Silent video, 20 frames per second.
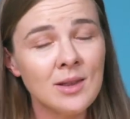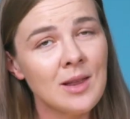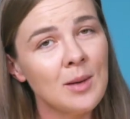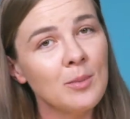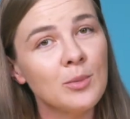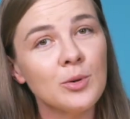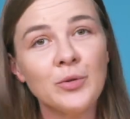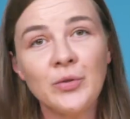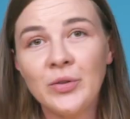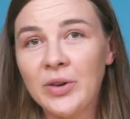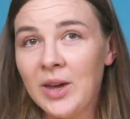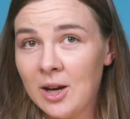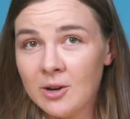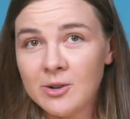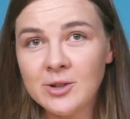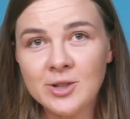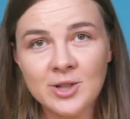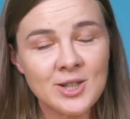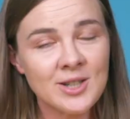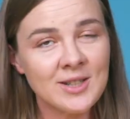the number of
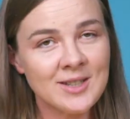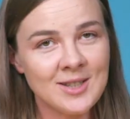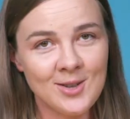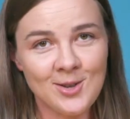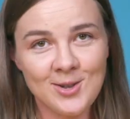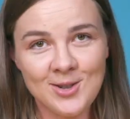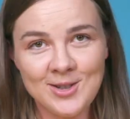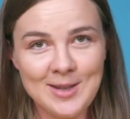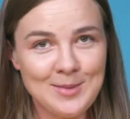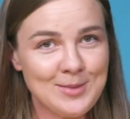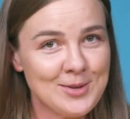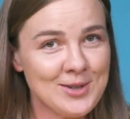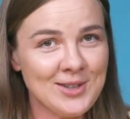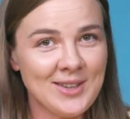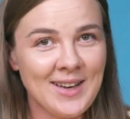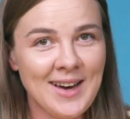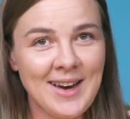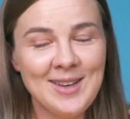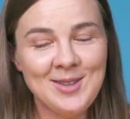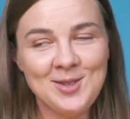characters in your subject
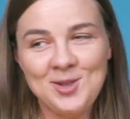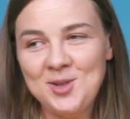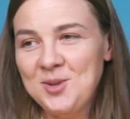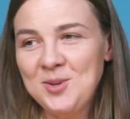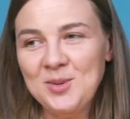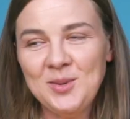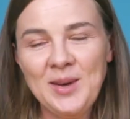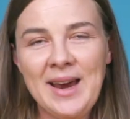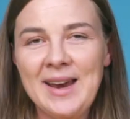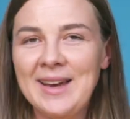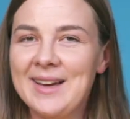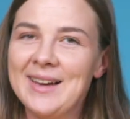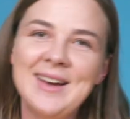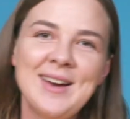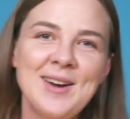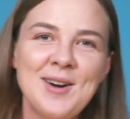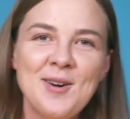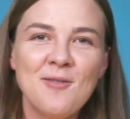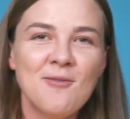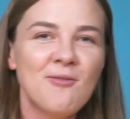line to like
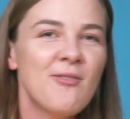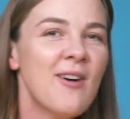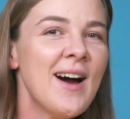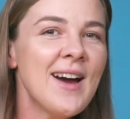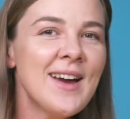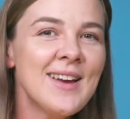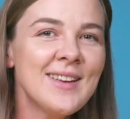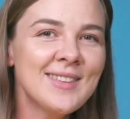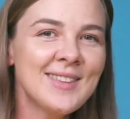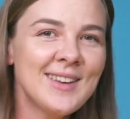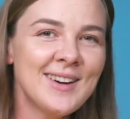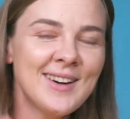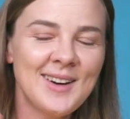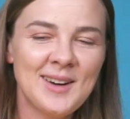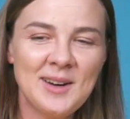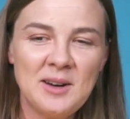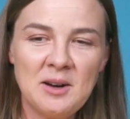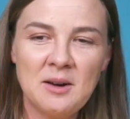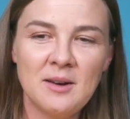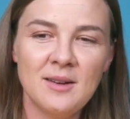find
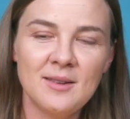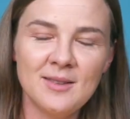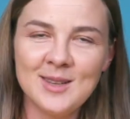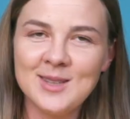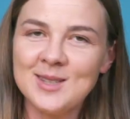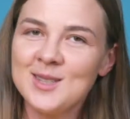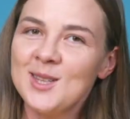the